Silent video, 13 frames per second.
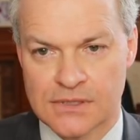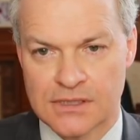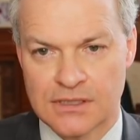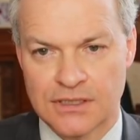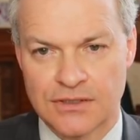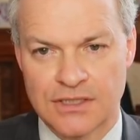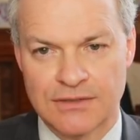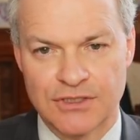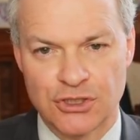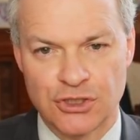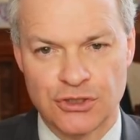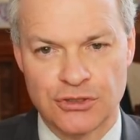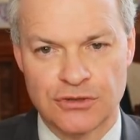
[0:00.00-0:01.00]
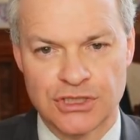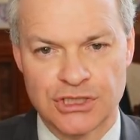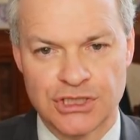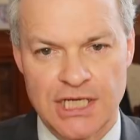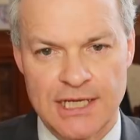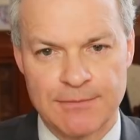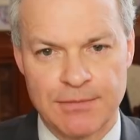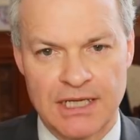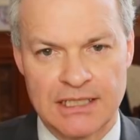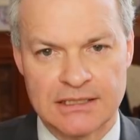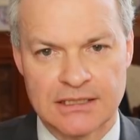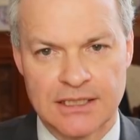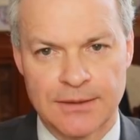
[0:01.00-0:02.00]
And I don't have a huge J
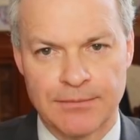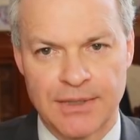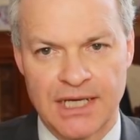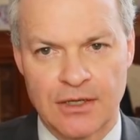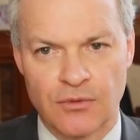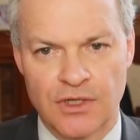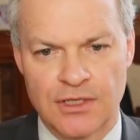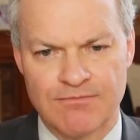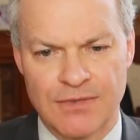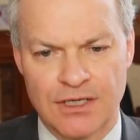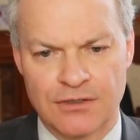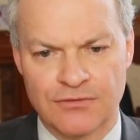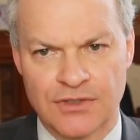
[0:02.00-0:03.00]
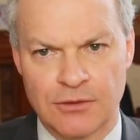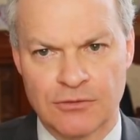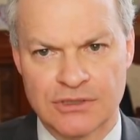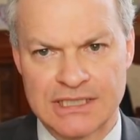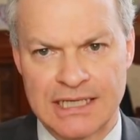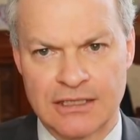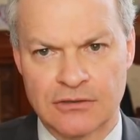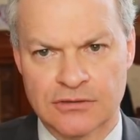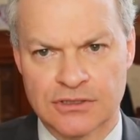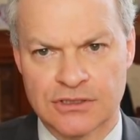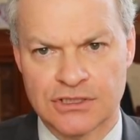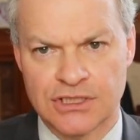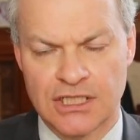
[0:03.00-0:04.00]
play to come back with. I don't really want to hang on
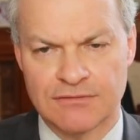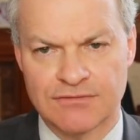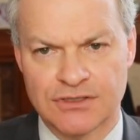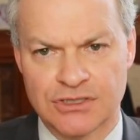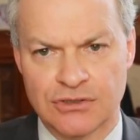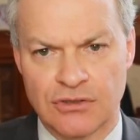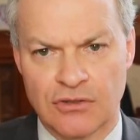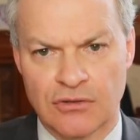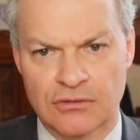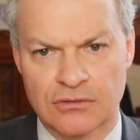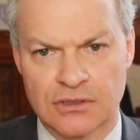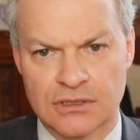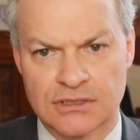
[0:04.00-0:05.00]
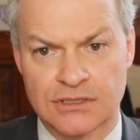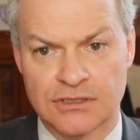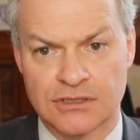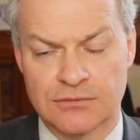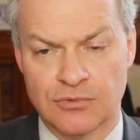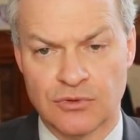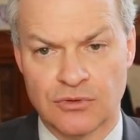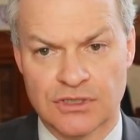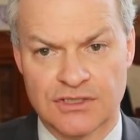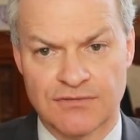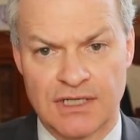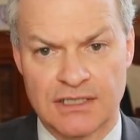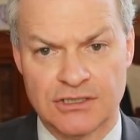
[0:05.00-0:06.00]
to the J for too long, since the board
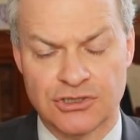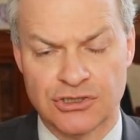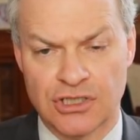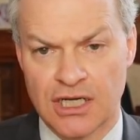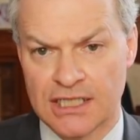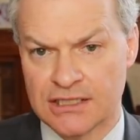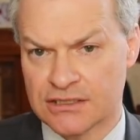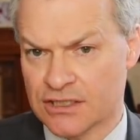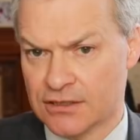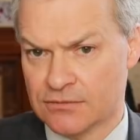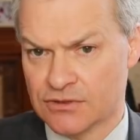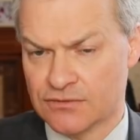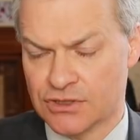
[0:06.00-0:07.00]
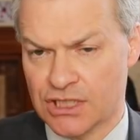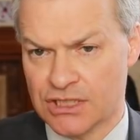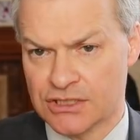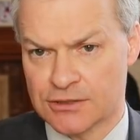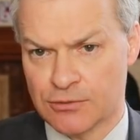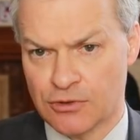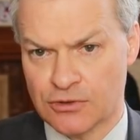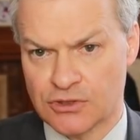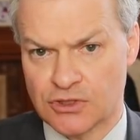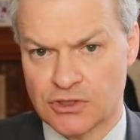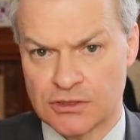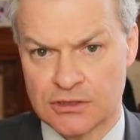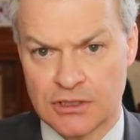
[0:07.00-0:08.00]
is fairly dry in terms of J
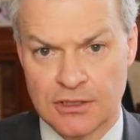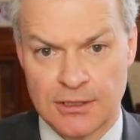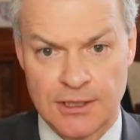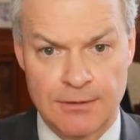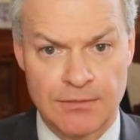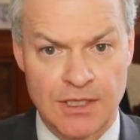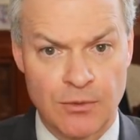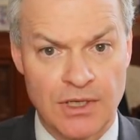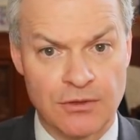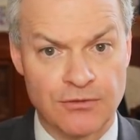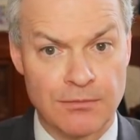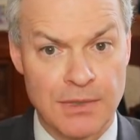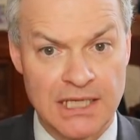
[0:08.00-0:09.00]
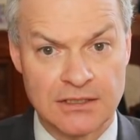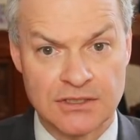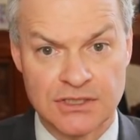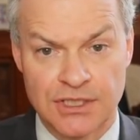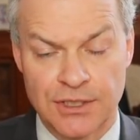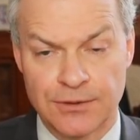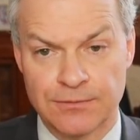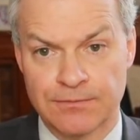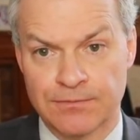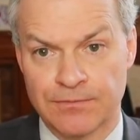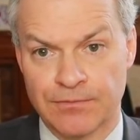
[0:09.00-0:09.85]
spots. It may well remain so.